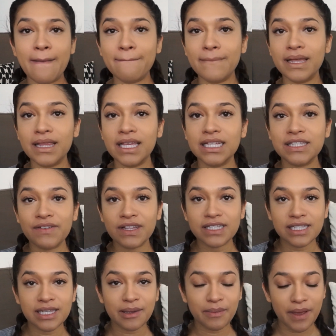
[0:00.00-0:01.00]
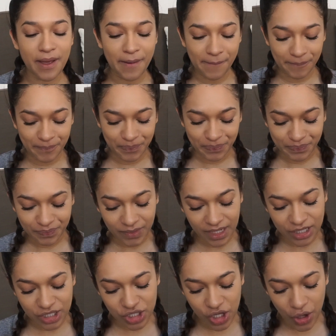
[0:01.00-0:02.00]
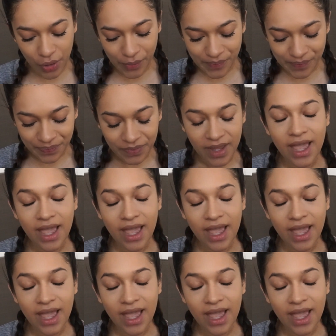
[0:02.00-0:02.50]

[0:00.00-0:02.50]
my legs fell asleep. So